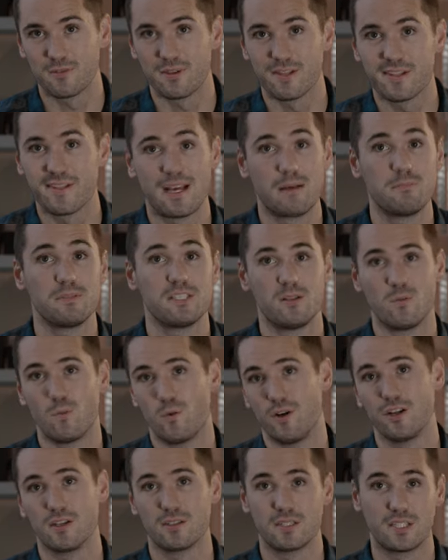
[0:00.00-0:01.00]
the reception
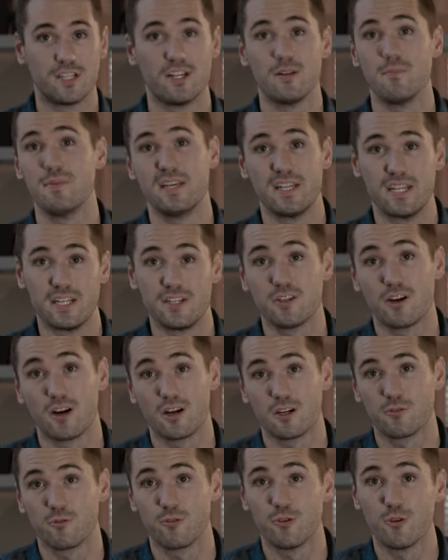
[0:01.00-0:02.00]
where you're gonna be in a
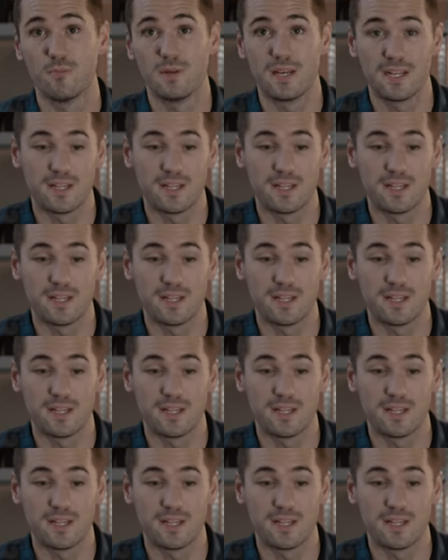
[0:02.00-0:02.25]
dark room